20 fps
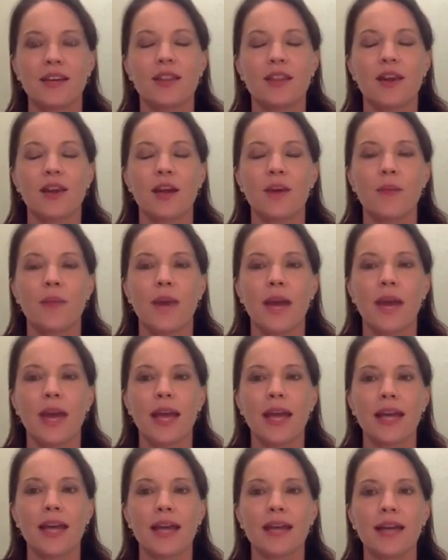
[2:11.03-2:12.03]

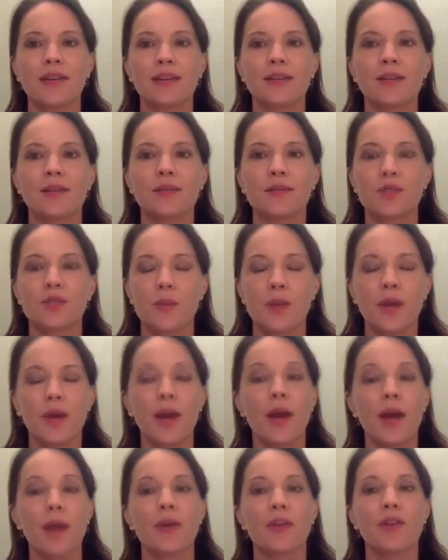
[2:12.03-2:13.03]
my
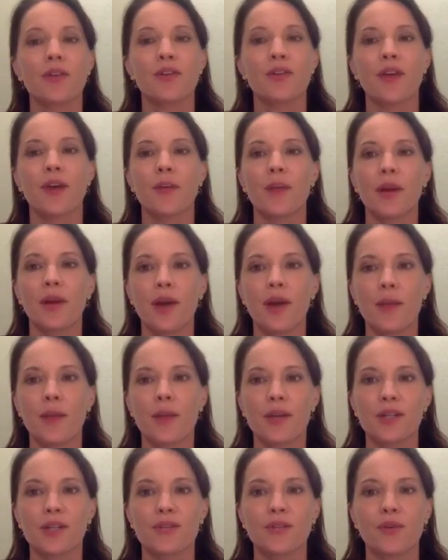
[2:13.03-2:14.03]
grandmother thought my grandpa
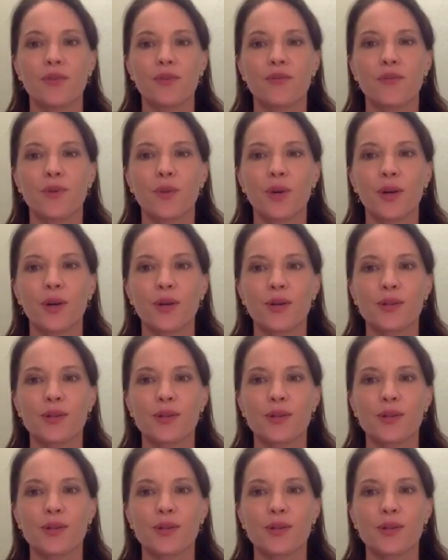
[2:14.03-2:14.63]
should vote for her.